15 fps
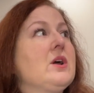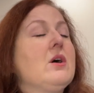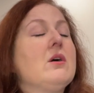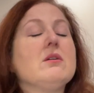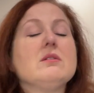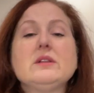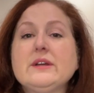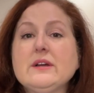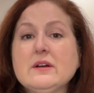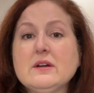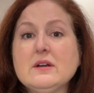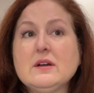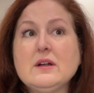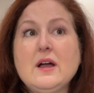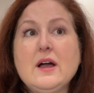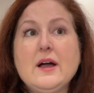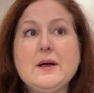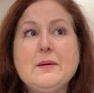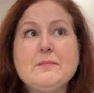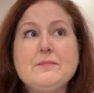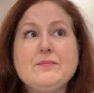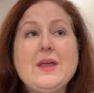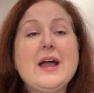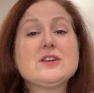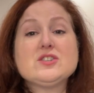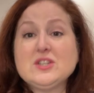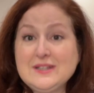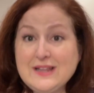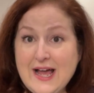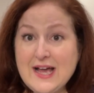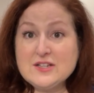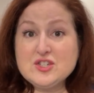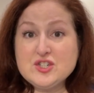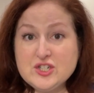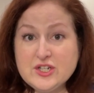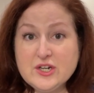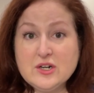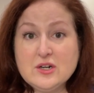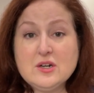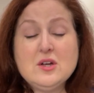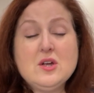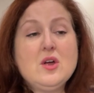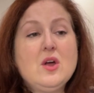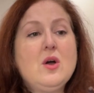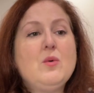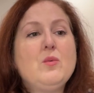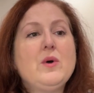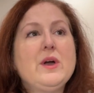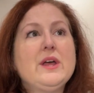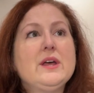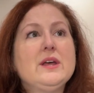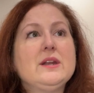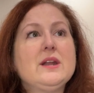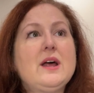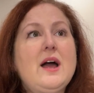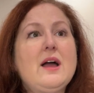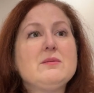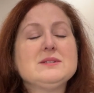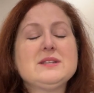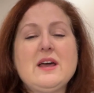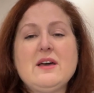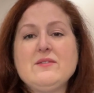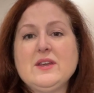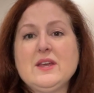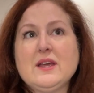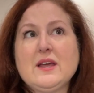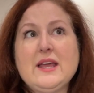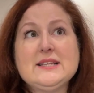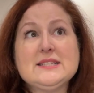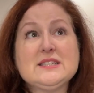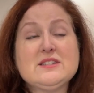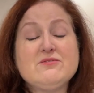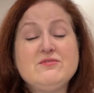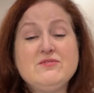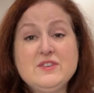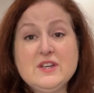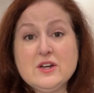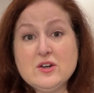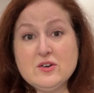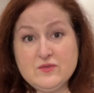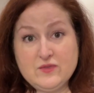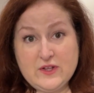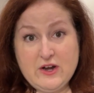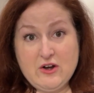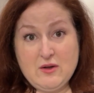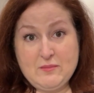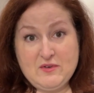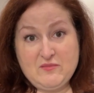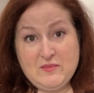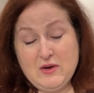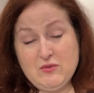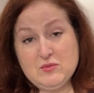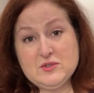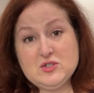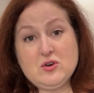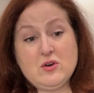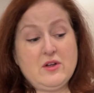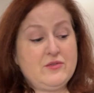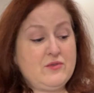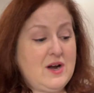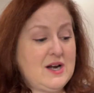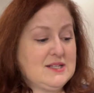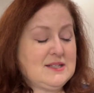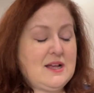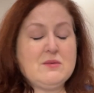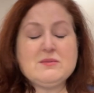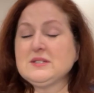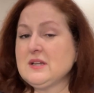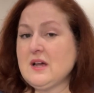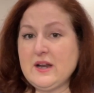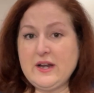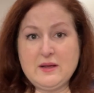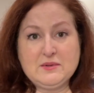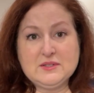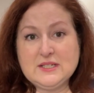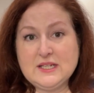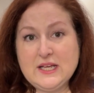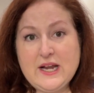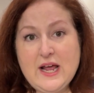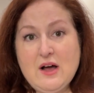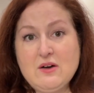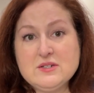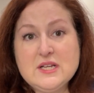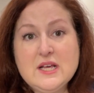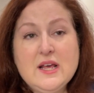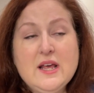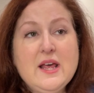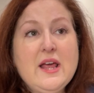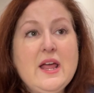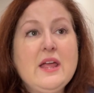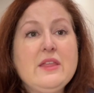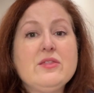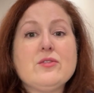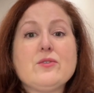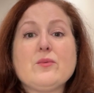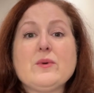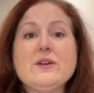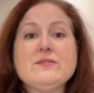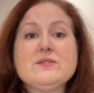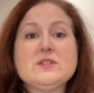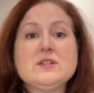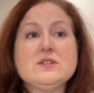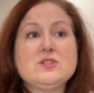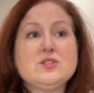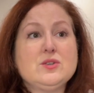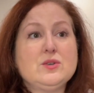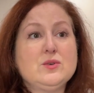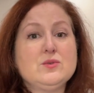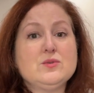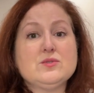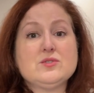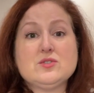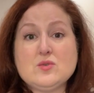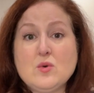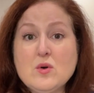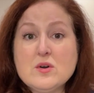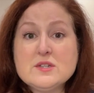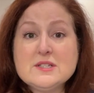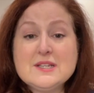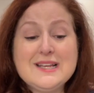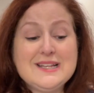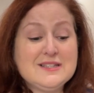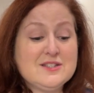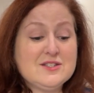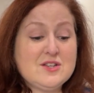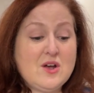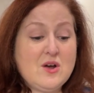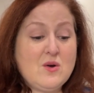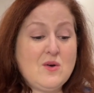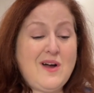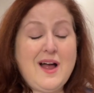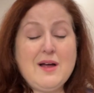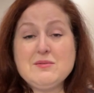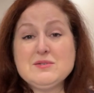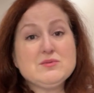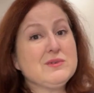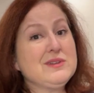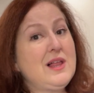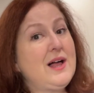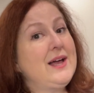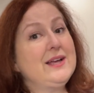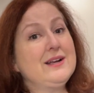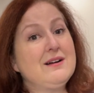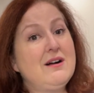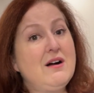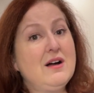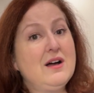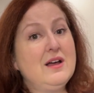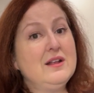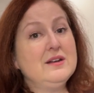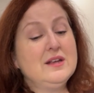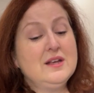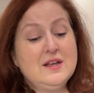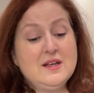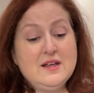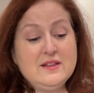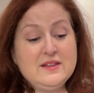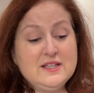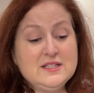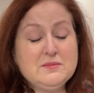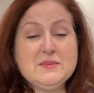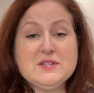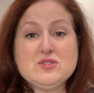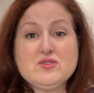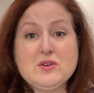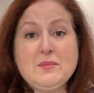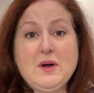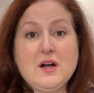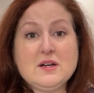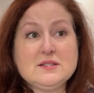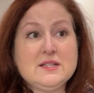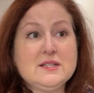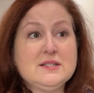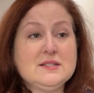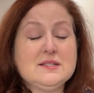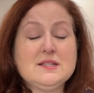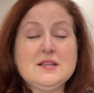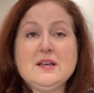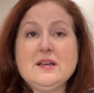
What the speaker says: earlier, actually last year, when I was having a severe flare-up of my rheumatoid arthritis, I was not able to get out and thrift to source, and so I was relying on these mystery boxes